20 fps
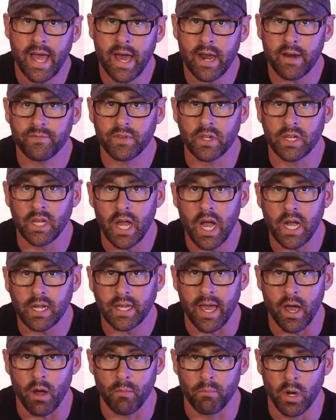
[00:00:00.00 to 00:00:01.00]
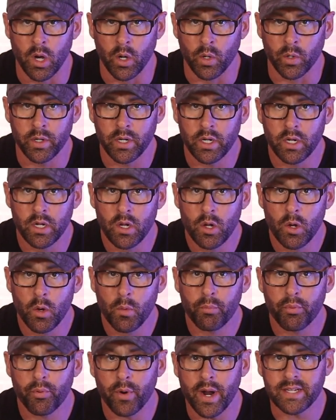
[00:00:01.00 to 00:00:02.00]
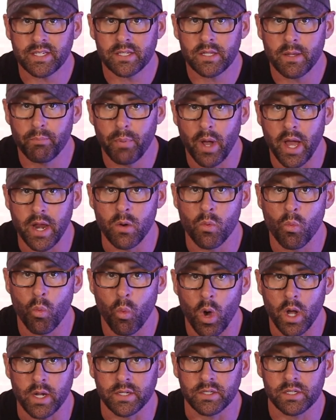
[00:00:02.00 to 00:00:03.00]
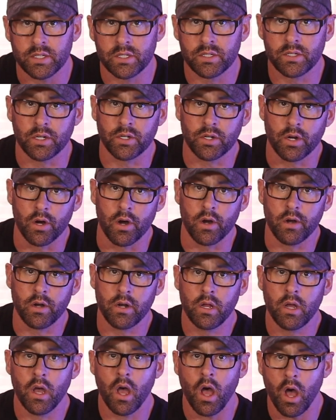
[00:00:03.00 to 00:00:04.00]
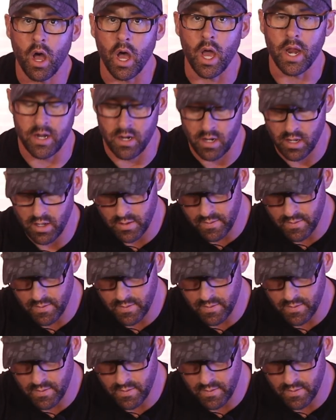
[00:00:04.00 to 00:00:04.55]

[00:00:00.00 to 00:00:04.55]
out of the lockout mode, press the button once to turn on.